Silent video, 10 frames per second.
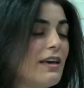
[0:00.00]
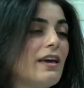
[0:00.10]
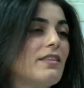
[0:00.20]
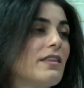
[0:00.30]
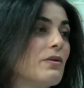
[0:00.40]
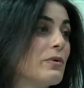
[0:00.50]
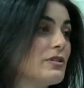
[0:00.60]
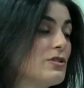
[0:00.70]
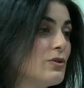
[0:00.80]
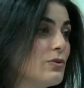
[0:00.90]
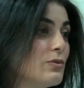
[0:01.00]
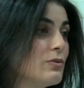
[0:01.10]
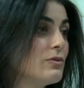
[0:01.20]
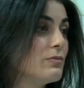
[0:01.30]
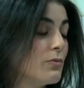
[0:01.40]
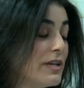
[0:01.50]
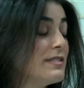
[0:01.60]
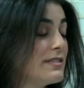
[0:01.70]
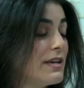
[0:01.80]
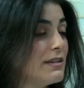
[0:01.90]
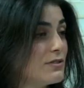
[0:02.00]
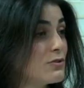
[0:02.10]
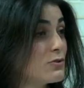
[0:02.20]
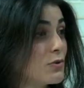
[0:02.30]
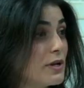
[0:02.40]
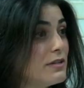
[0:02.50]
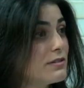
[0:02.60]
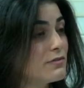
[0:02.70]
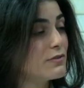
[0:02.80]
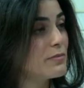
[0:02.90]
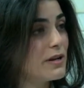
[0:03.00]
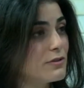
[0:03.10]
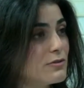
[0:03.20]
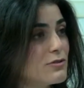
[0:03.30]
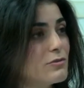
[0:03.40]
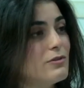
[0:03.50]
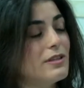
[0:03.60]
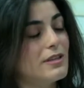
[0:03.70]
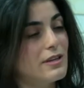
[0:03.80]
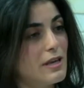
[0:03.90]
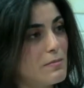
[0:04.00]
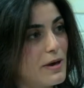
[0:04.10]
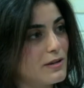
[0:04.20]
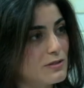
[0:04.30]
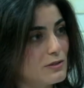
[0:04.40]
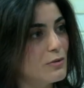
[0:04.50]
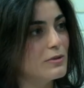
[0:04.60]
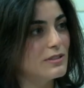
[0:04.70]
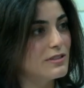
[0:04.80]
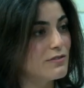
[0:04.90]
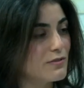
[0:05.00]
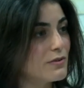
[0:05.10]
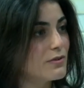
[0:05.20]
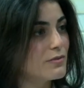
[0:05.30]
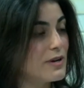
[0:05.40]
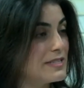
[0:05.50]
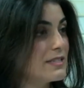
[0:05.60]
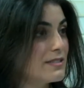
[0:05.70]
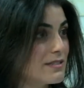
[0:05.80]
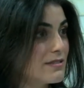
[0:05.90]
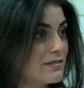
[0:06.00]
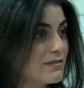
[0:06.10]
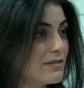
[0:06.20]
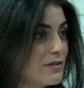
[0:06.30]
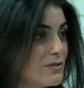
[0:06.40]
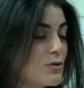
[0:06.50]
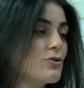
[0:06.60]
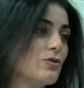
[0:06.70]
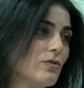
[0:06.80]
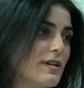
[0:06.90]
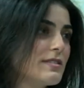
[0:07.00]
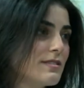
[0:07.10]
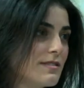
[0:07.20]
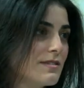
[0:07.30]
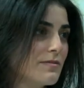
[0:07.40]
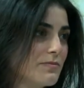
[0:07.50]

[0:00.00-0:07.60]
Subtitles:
and then went to Wayne State at Detroit for medical school, and then came back to Loma Linda for residency, surgical residency.